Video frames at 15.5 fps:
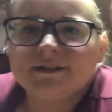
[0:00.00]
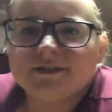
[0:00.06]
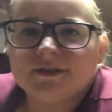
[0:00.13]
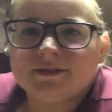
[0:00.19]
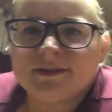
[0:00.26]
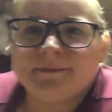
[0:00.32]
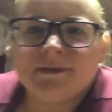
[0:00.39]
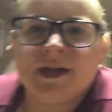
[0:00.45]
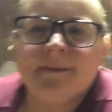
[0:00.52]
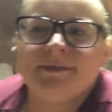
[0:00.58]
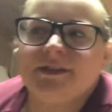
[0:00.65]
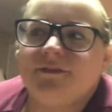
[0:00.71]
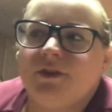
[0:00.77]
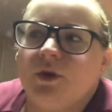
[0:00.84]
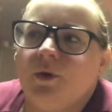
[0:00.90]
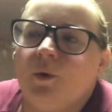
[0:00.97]
and so sometimes
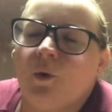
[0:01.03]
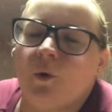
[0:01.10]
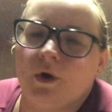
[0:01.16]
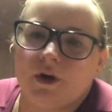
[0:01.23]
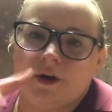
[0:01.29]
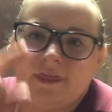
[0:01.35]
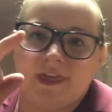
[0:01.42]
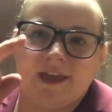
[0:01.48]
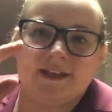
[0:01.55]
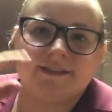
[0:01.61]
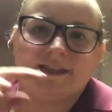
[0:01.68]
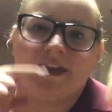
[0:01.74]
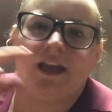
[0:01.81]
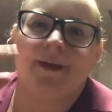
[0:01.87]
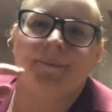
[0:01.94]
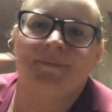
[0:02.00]
if you order things
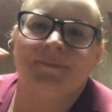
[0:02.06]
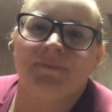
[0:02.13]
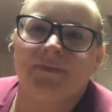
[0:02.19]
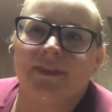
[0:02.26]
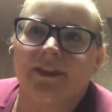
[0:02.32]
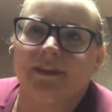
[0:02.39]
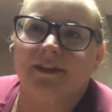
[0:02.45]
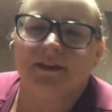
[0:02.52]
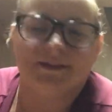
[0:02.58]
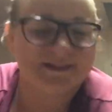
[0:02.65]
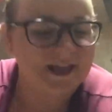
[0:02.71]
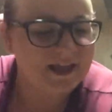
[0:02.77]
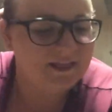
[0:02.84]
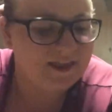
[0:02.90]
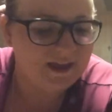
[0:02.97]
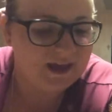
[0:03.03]
like,
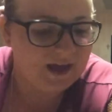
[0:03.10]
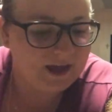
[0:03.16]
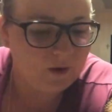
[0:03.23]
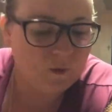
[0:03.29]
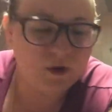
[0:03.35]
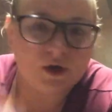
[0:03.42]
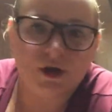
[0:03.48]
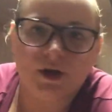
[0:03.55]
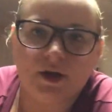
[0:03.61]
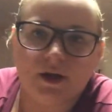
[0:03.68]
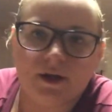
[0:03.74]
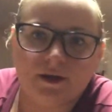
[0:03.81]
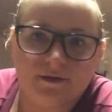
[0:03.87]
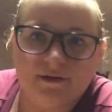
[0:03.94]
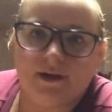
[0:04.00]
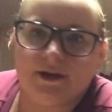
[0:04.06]
say like I ordered
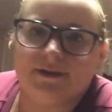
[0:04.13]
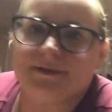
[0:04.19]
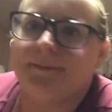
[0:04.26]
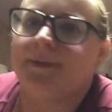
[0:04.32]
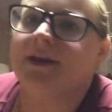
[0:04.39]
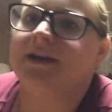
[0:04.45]
some